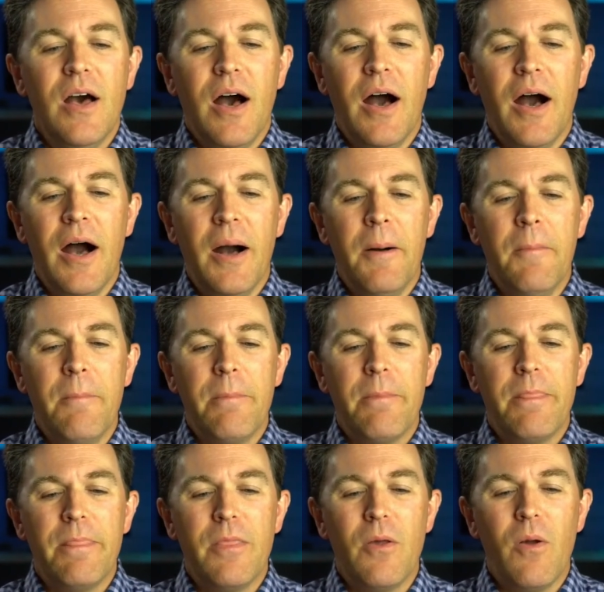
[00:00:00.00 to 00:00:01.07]

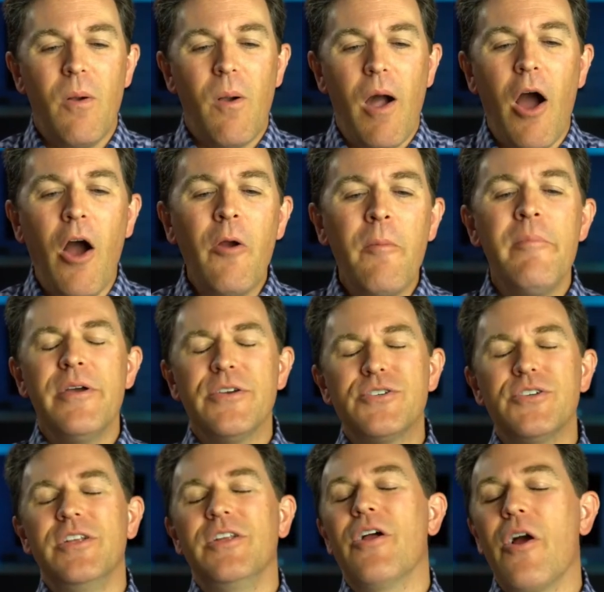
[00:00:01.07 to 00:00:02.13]
Our
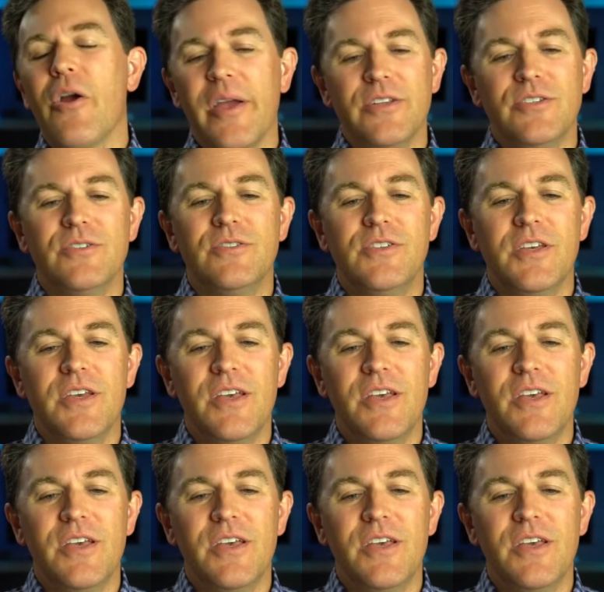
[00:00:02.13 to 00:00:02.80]
mission in our agency